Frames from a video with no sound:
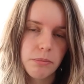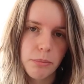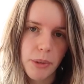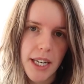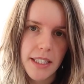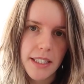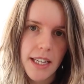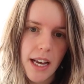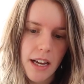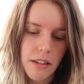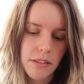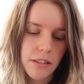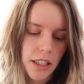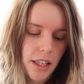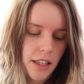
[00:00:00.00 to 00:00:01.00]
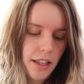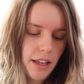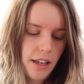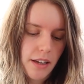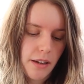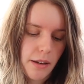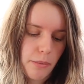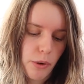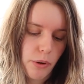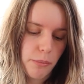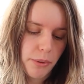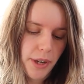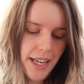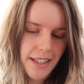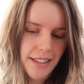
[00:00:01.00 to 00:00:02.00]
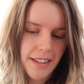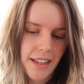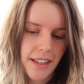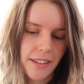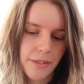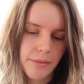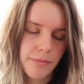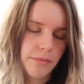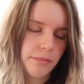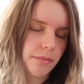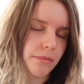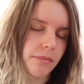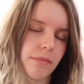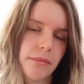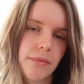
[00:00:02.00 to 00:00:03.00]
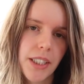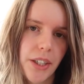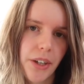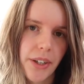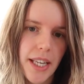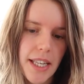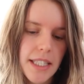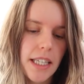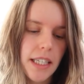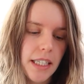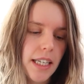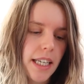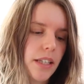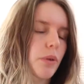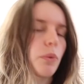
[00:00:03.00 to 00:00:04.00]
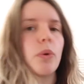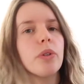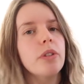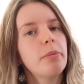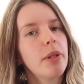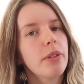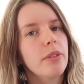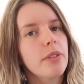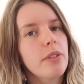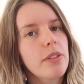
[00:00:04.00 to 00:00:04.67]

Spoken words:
breaks down or breaks, then you know he's gonna need a water bottle.